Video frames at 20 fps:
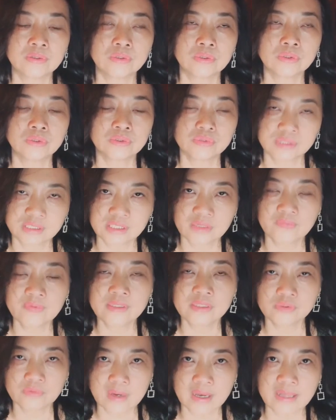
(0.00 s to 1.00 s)
to service
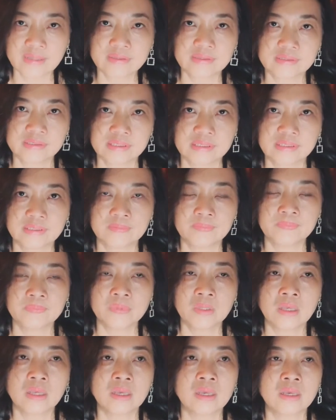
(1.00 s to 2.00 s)
to others.
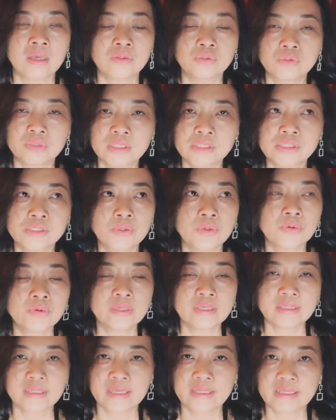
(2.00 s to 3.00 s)
Driscoll
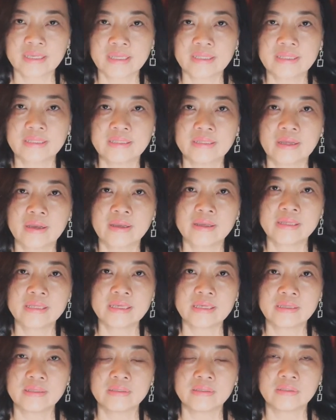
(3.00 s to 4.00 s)
in
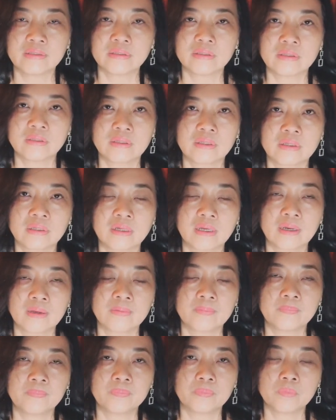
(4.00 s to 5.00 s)

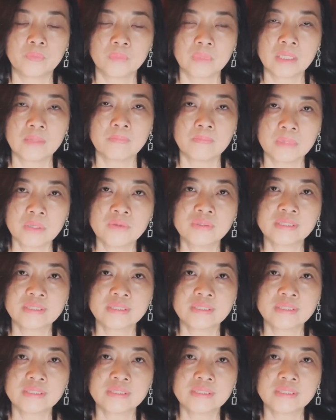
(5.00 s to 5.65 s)
1989 in Mew's